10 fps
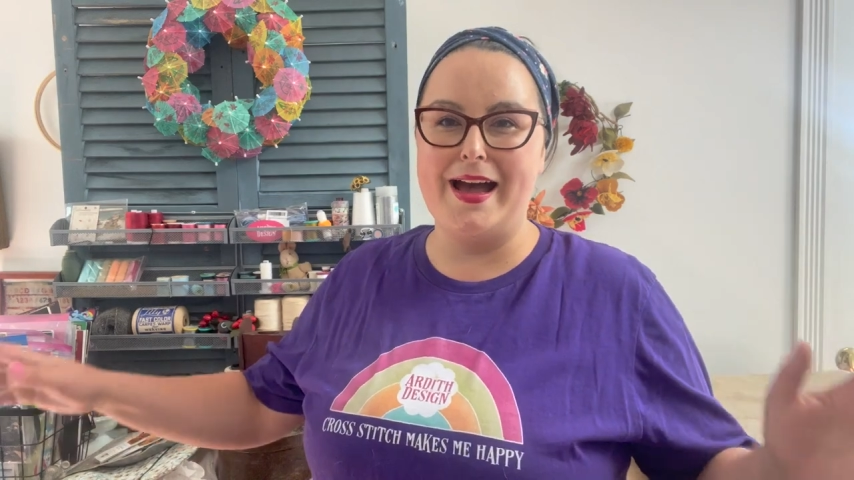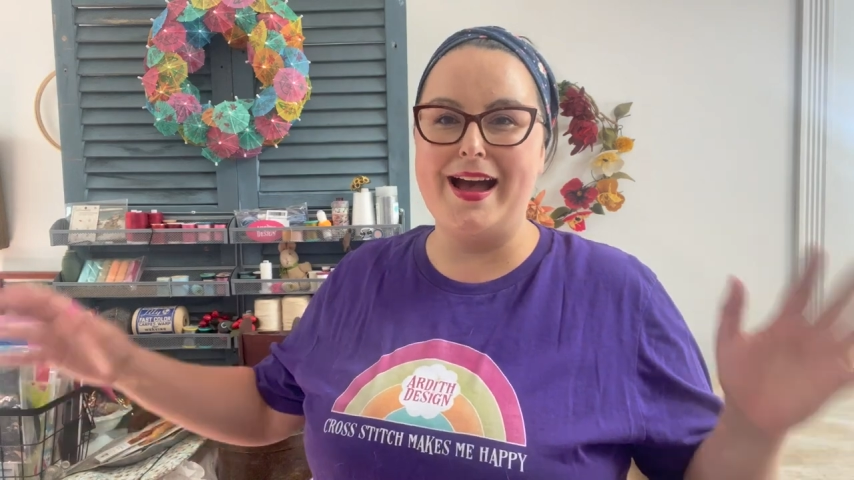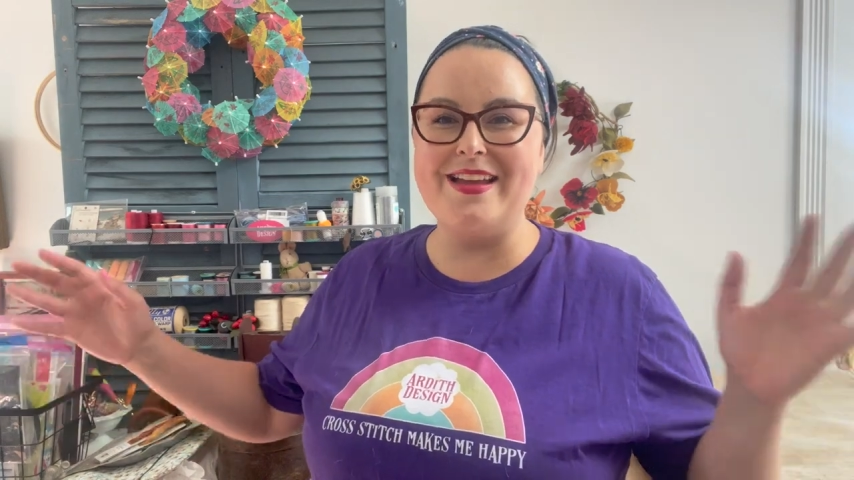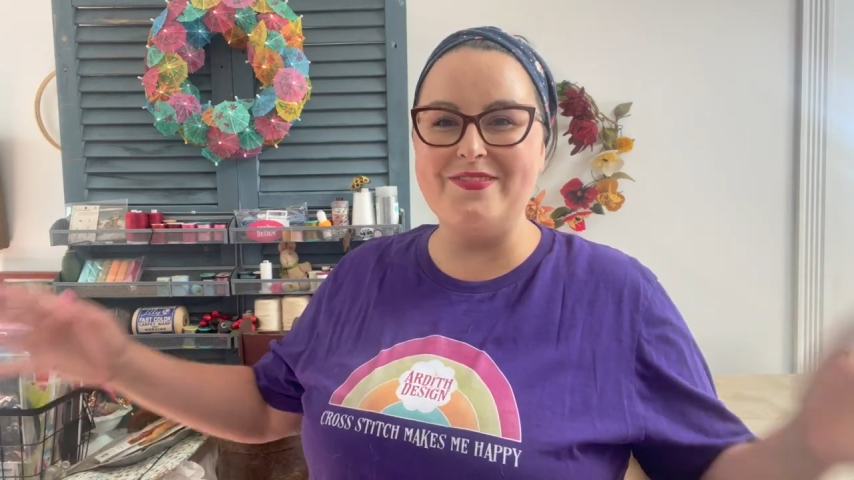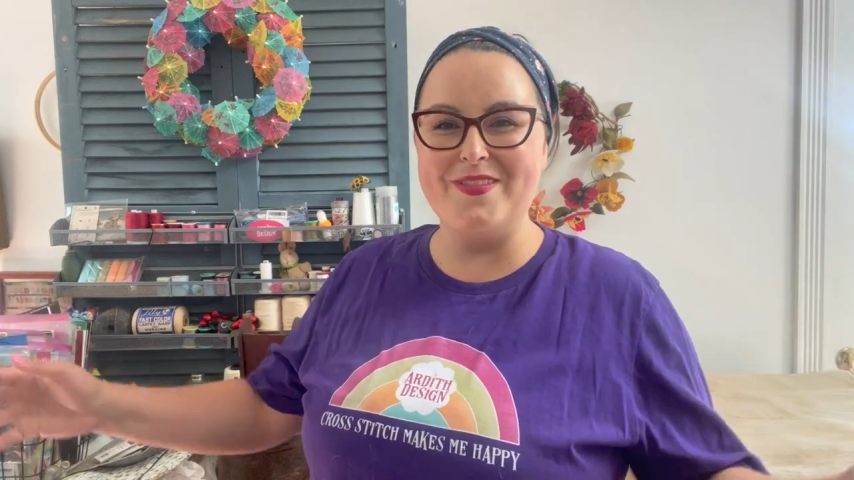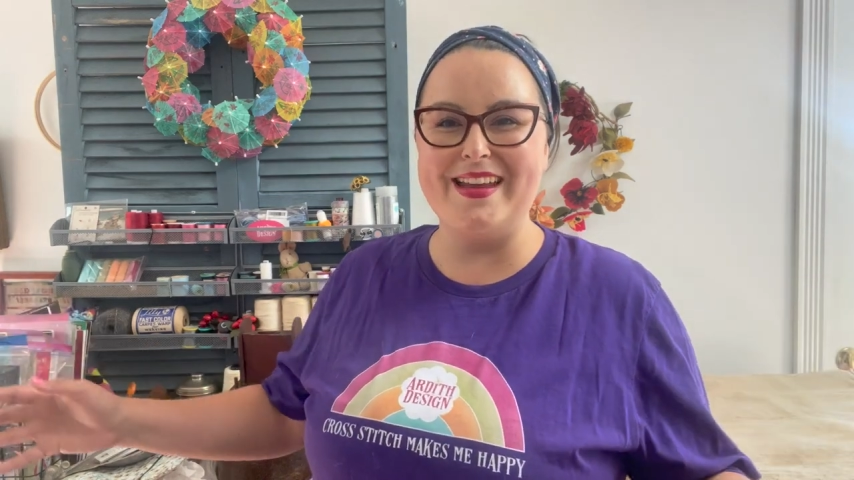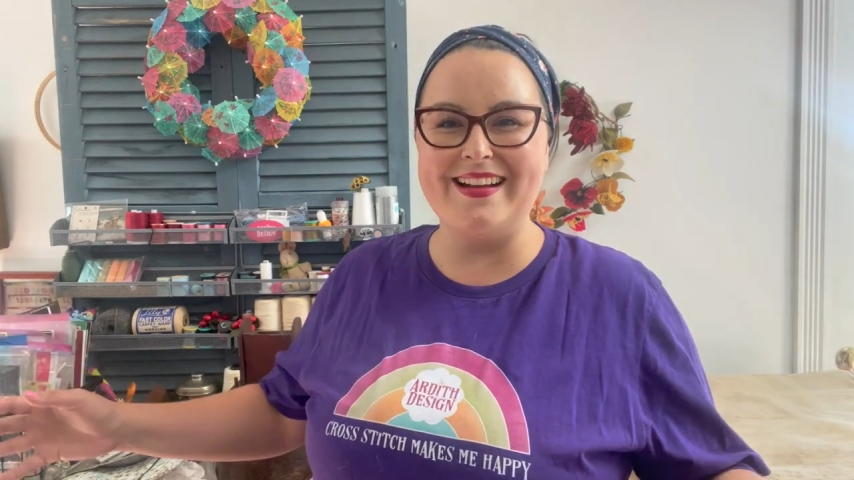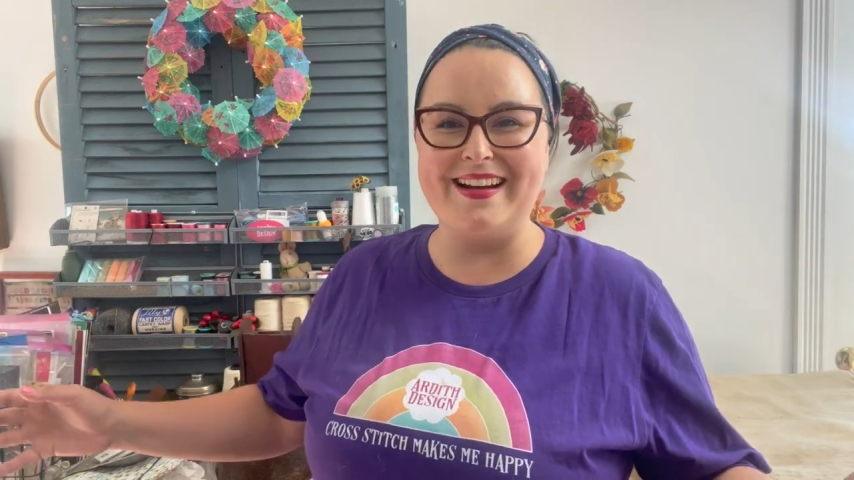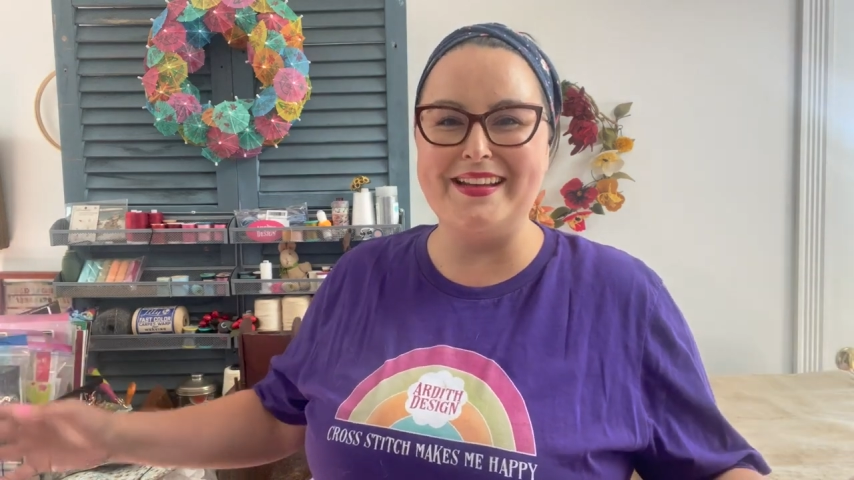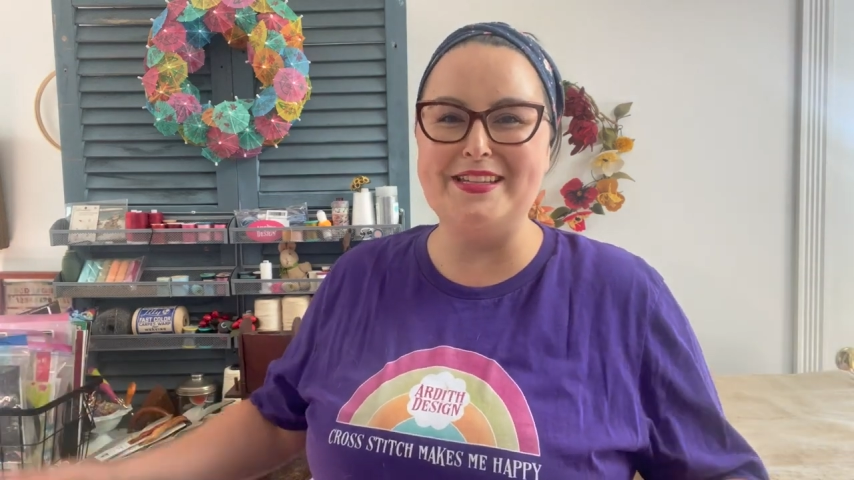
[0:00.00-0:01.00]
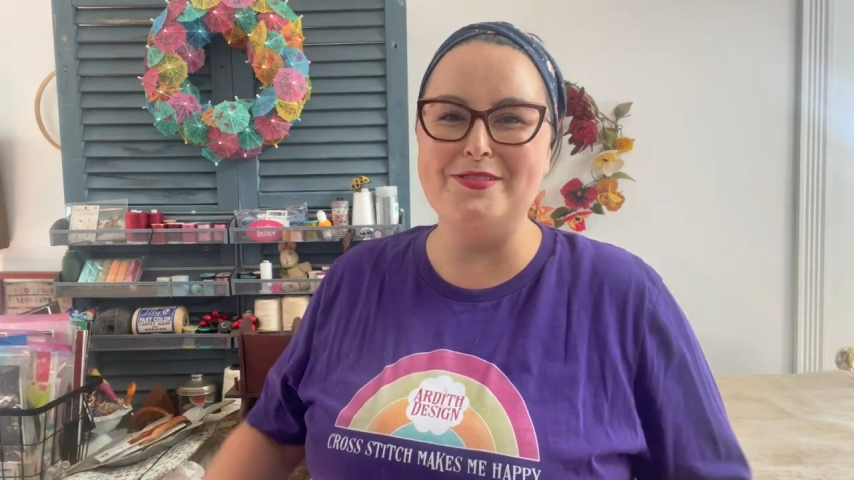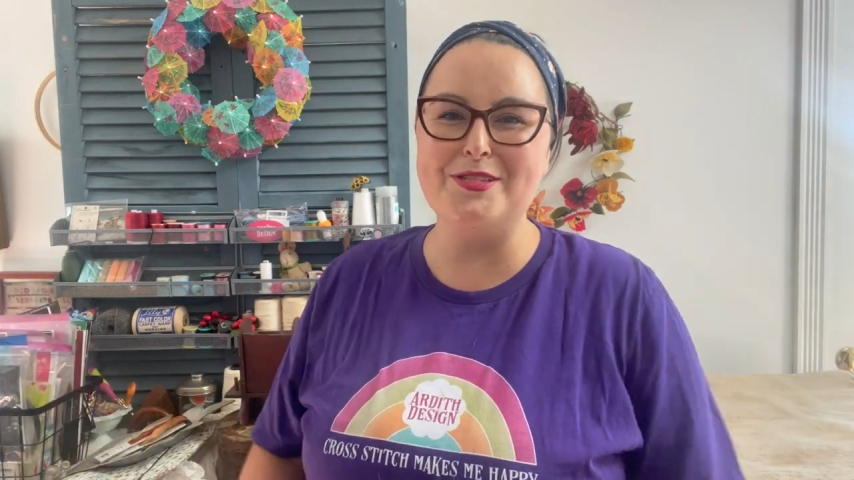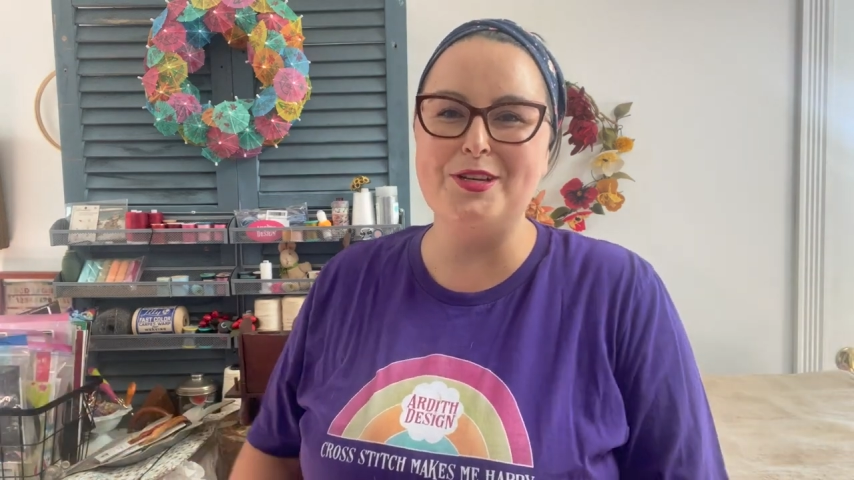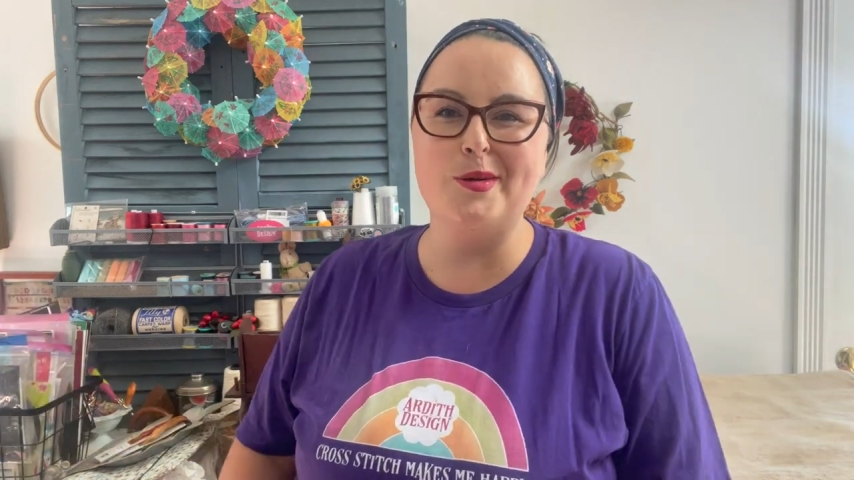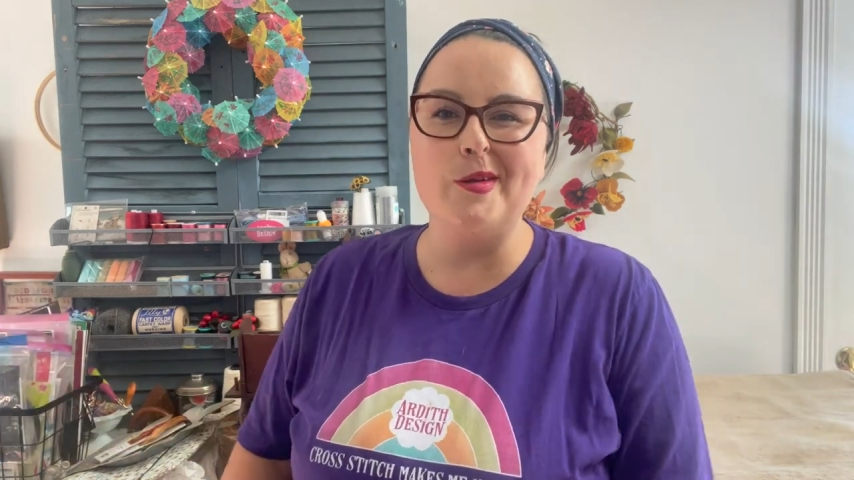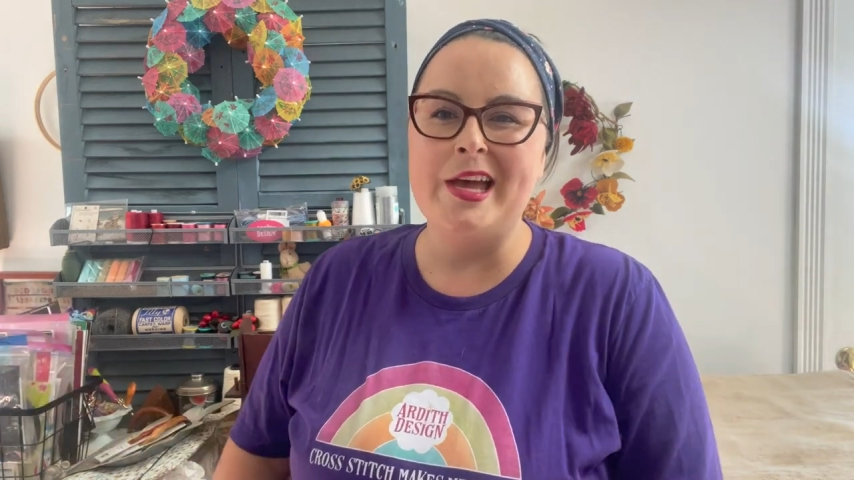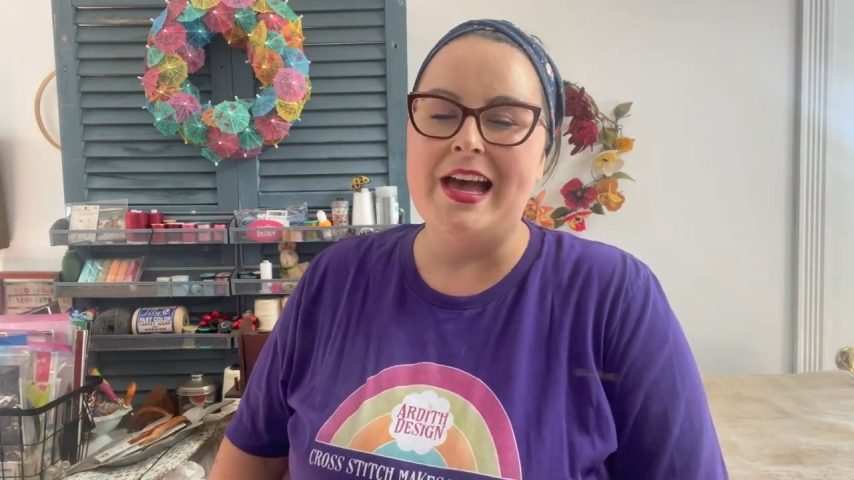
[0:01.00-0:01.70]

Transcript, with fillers: I've been on YouTube